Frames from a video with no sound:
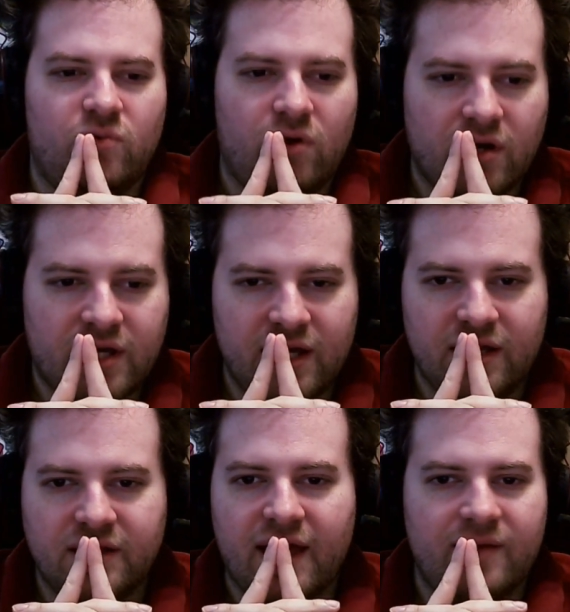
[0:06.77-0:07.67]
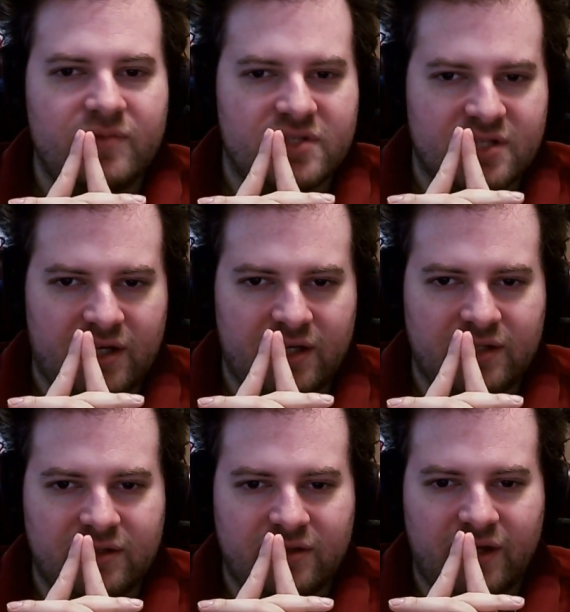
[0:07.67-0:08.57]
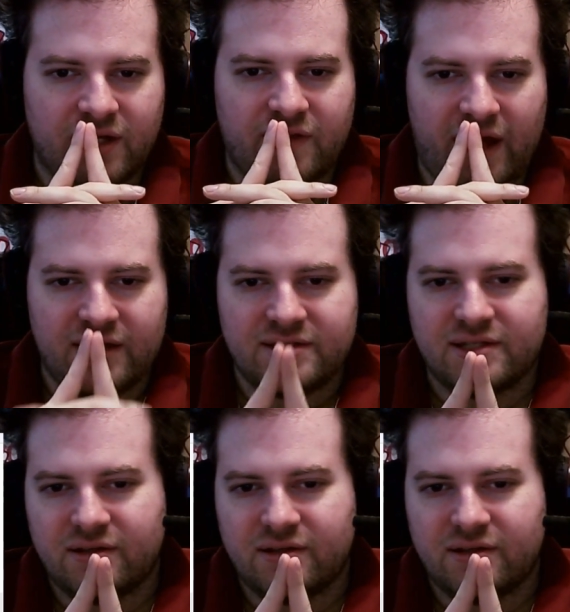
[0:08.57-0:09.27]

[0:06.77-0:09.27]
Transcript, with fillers: work in game design like that.